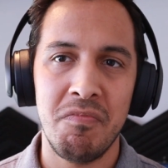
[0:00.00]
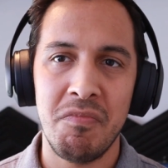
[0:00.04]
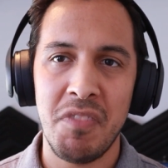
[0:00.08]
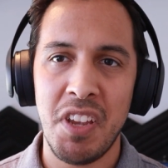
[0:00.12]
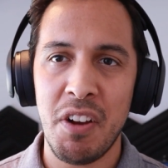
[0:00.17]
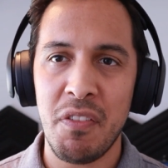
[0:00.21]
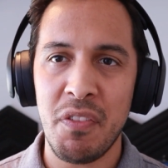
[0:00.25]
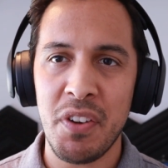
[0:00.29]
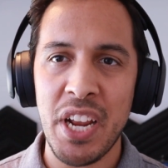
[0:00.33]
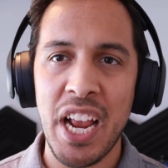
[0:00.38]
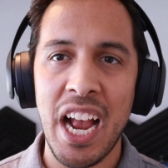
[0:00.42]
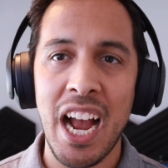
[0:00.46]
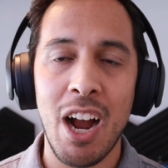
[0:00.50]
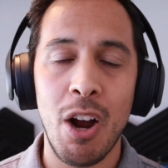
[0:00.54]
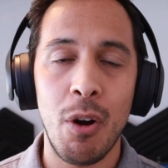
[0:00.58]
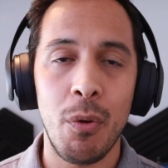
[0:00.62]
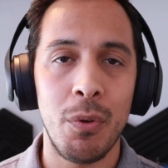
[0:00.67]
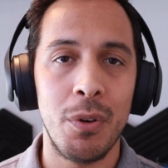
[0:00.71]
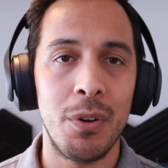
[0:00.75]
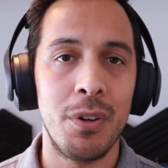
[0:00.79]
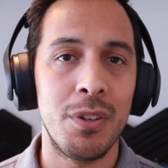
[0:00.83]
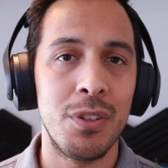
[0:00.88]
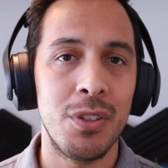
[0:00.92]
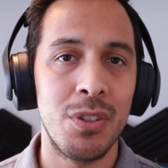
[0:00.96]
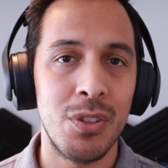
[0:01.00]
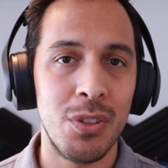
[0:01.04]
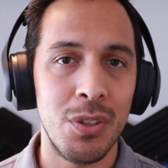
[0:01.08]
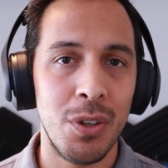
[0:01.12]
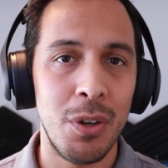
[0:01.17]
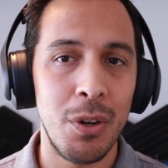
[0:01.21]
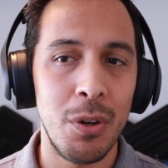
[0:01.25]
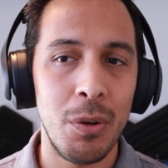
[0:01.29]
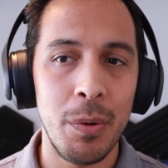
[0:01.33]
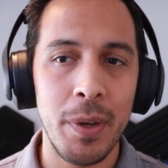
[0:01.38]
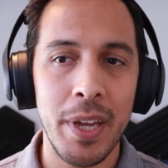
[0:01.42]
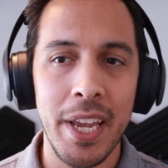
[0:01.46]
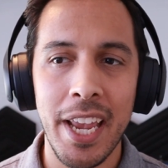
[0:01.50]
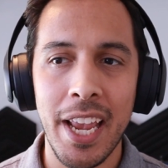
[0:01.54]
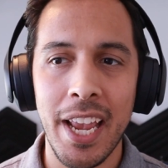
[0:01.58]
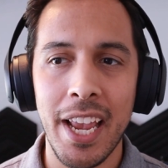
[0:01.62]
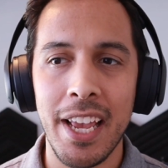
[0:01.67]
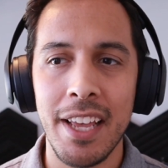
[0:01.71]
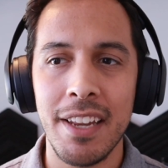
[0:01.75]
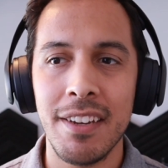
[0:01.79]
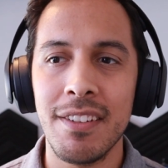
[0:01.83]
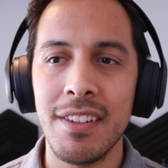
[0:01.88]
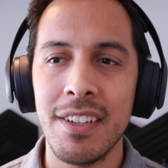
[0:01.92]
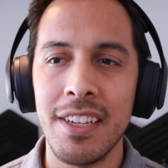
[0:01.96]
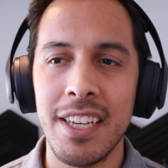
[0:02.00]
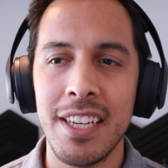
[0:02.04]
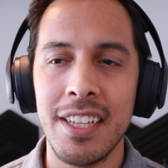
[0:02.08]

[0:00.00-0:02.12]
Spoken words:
every hour or so, and